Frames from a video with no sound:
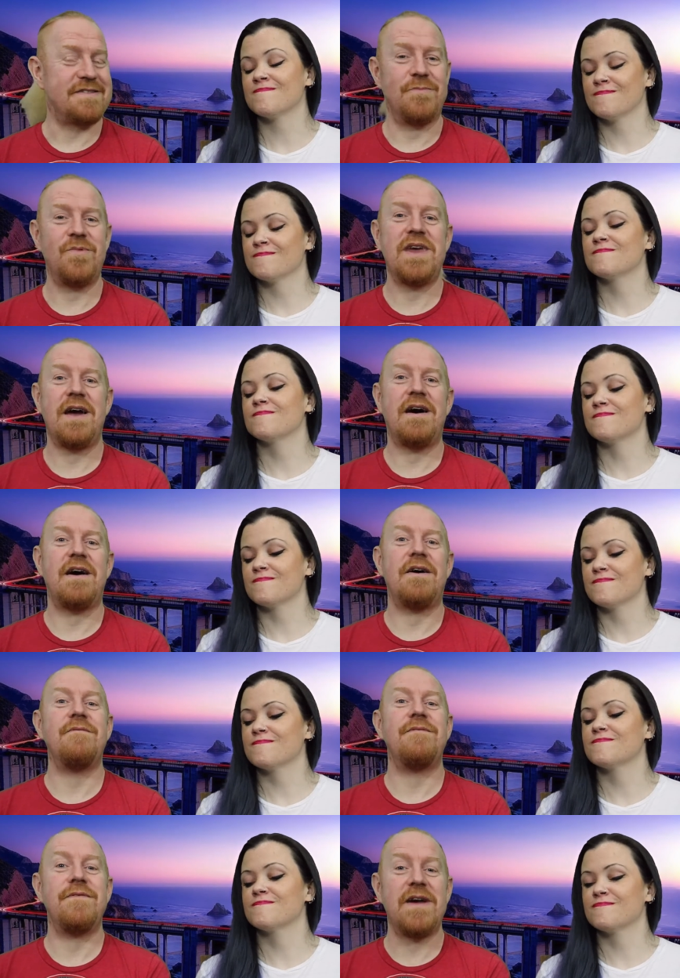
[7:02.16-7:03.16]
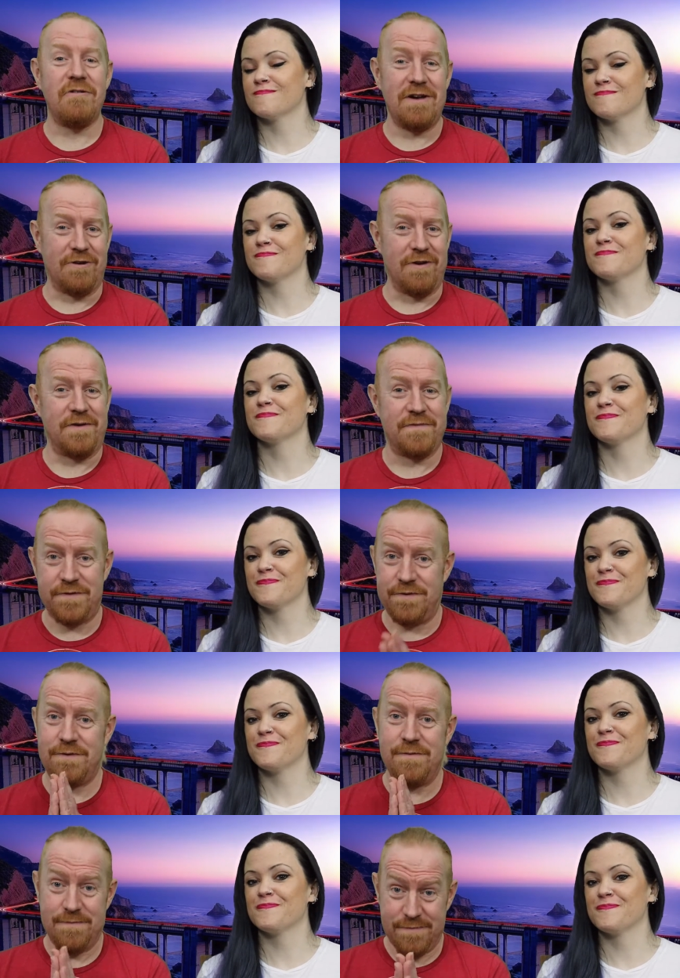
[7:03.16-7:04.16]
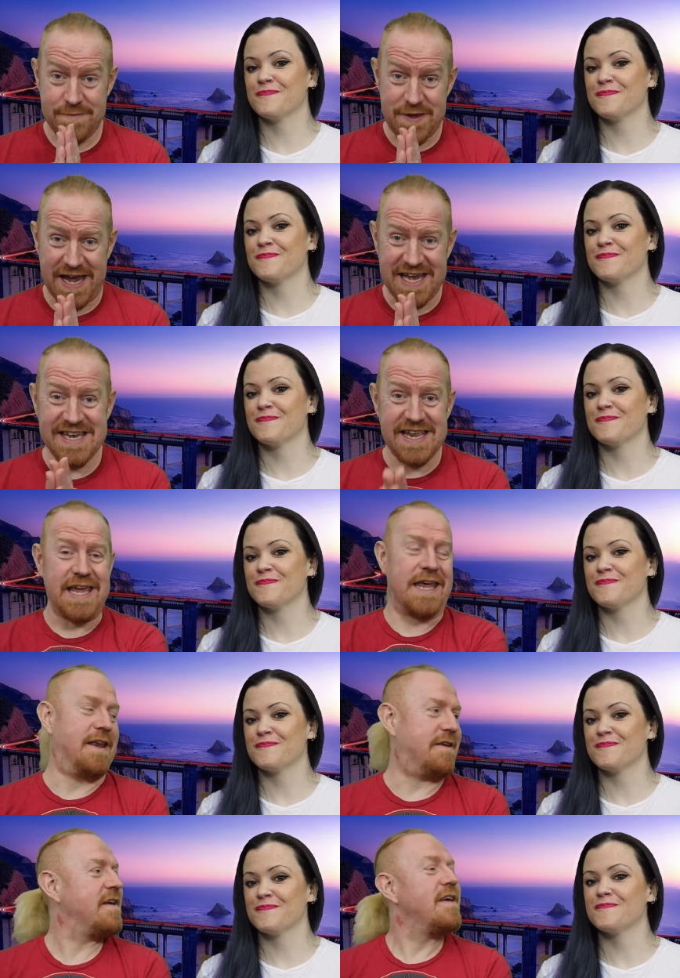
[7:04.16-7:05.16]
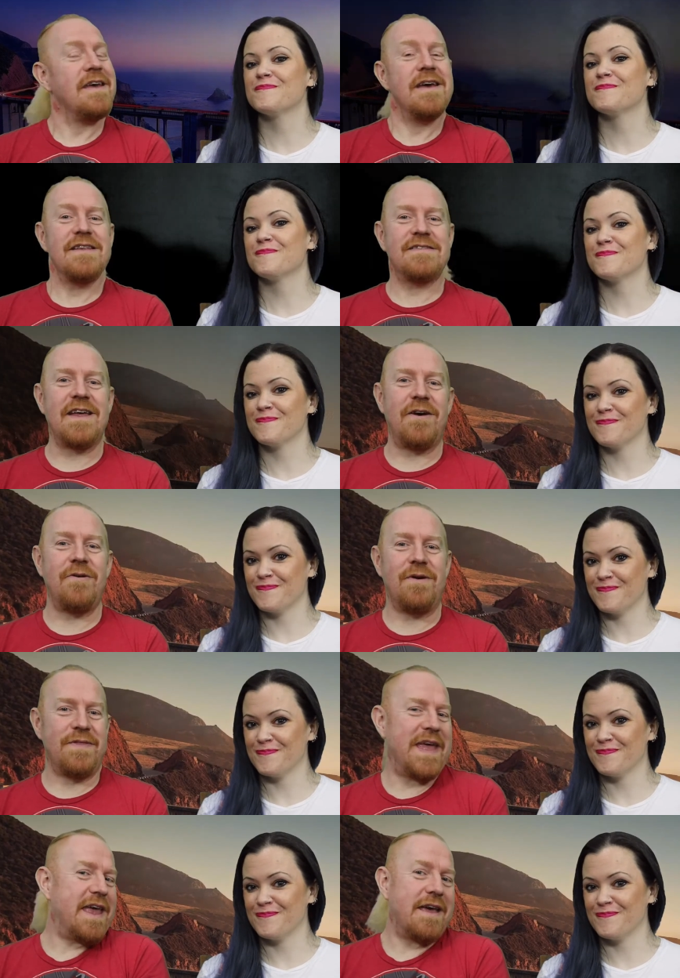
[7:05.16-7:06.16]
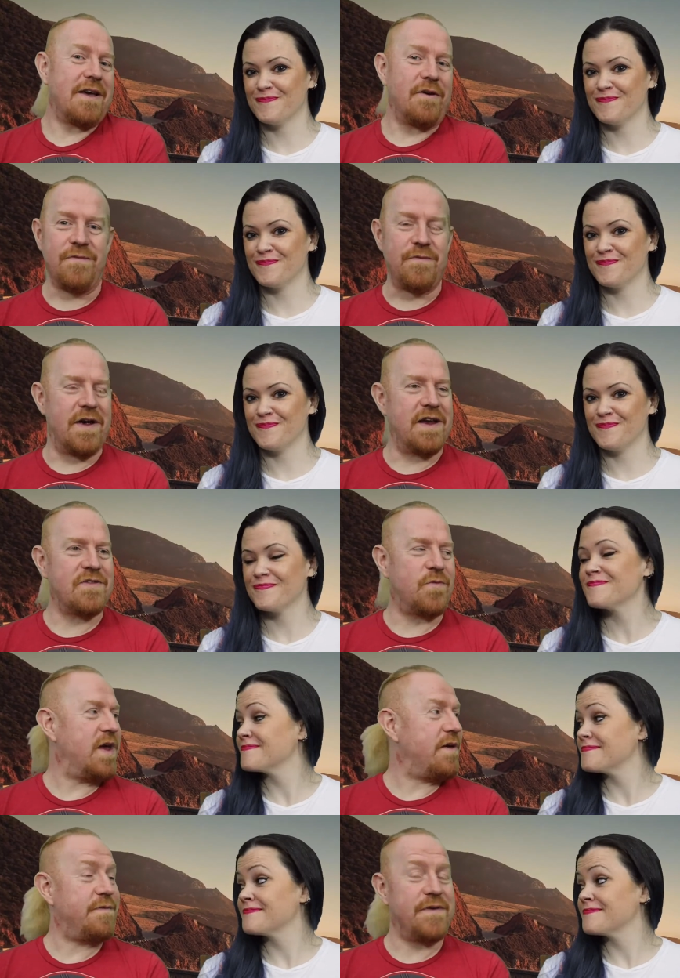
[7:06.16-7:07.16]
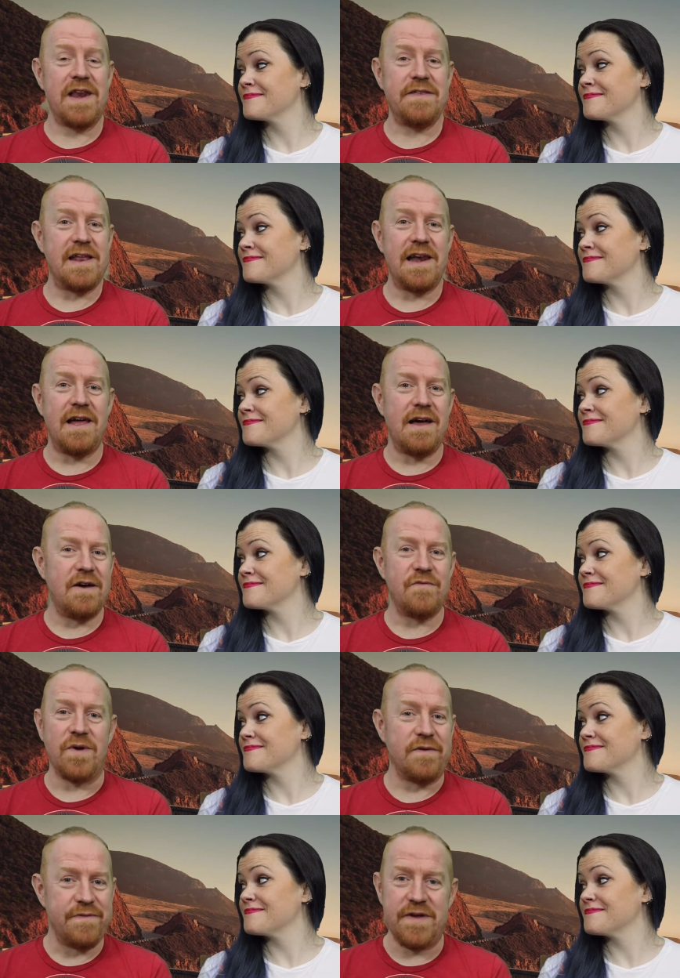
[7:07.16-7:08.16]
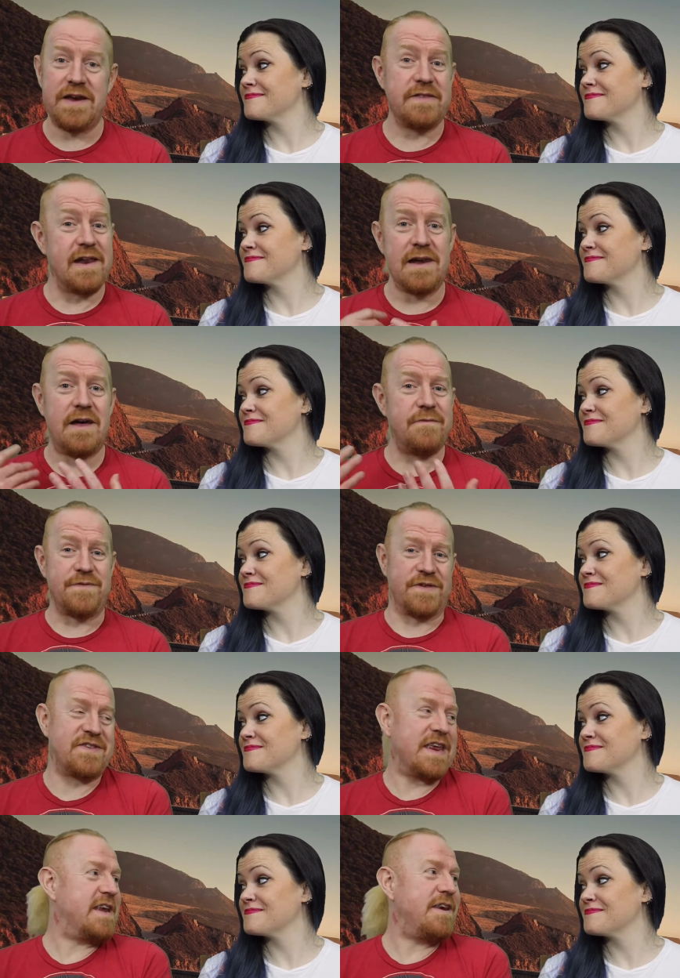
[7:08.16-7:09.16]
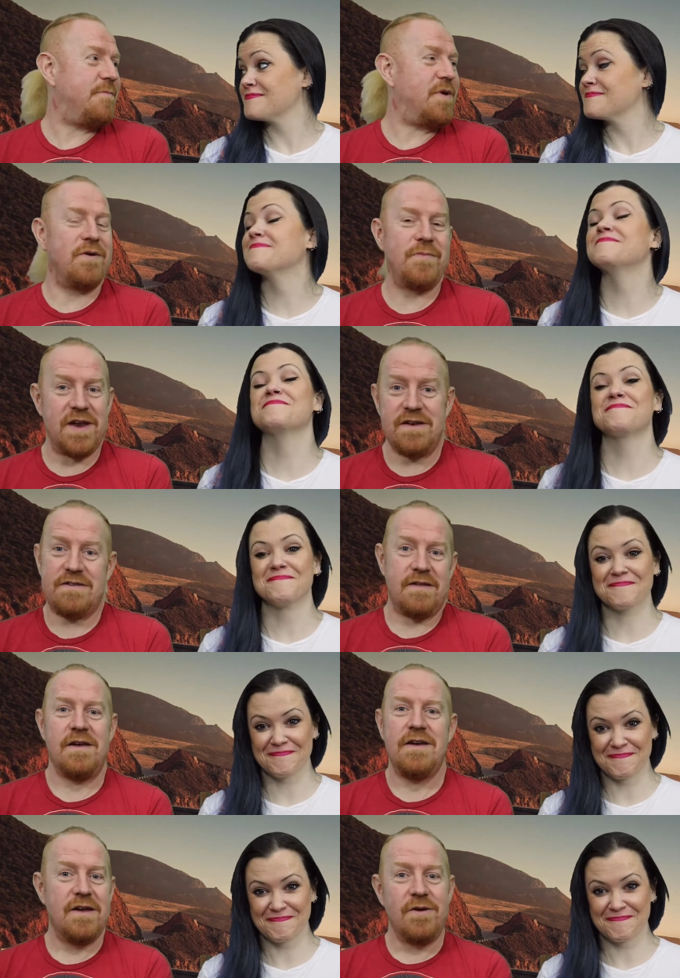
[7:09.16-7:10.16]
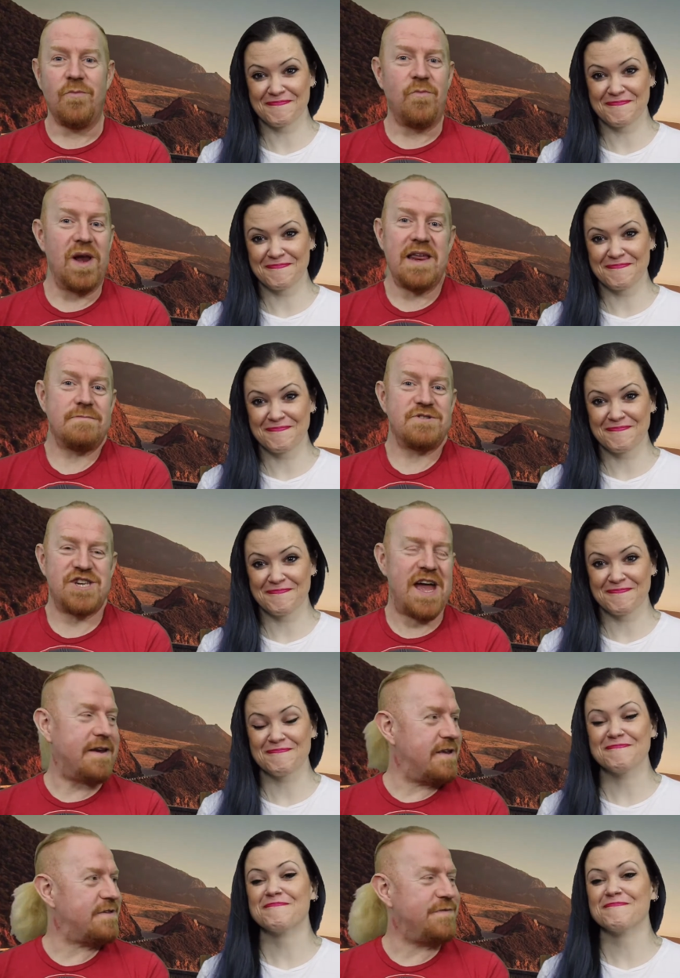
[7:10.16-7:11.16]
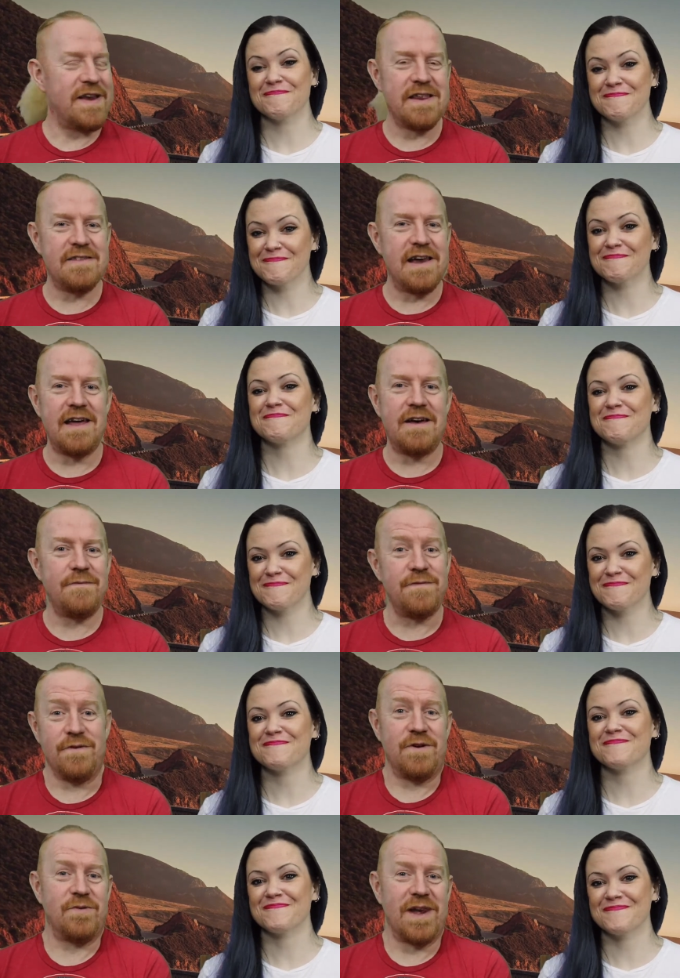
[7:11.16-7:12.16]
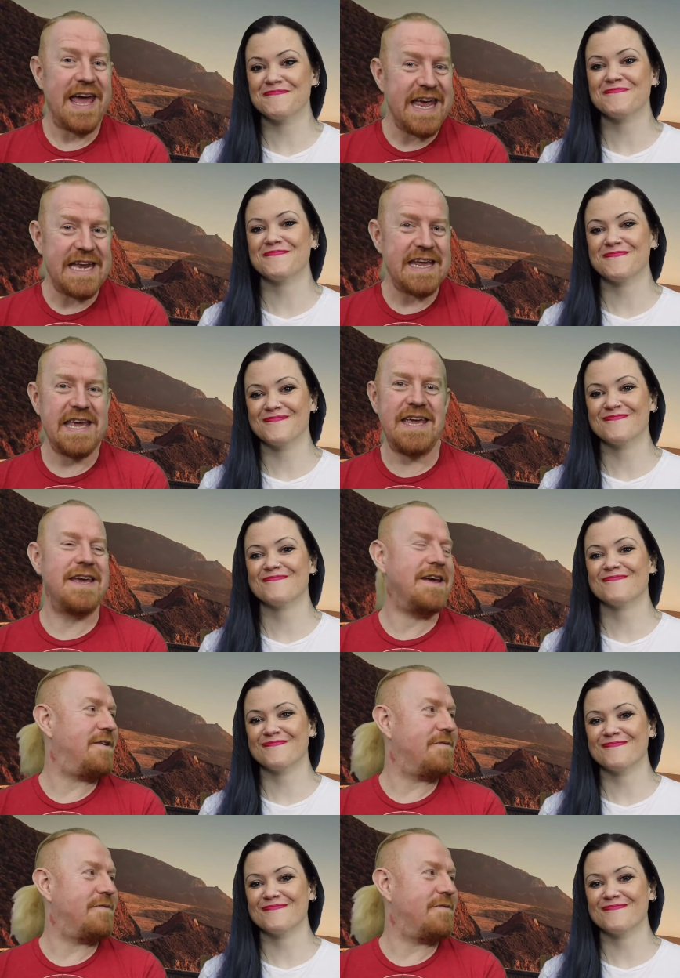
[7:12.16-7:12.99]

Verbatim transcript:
Speaker 1: and we are very grateful indeed. So there you go, friends. We're feeling the love. We're feeling the love for Senior Moment. William Shatner's feeling the love for an old lady.